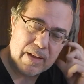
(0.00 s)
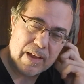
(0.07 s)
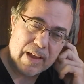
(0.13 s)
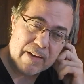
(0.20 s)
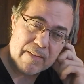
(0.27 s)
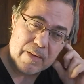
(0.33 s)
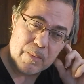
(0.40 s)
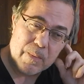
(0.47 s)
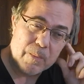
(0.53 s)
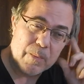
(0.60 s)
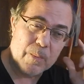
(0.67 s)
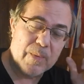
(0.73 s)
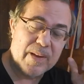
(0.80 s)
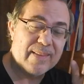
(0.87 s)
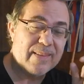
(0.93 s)
Actually, when
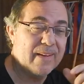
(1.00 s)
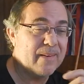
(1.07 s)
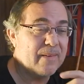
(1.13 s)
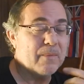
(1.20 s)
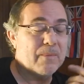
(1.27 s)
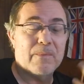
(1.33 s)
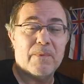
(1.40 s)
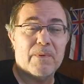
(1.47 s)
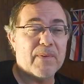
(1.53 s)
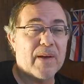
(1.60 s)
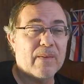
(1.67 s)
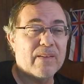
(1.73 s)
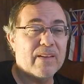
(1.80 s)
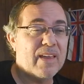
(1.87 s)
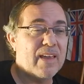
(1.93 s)
we went there, we
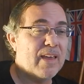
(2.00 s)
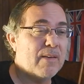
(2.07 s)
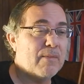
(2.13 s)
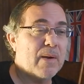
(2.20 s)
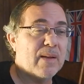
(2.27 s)
found the cave.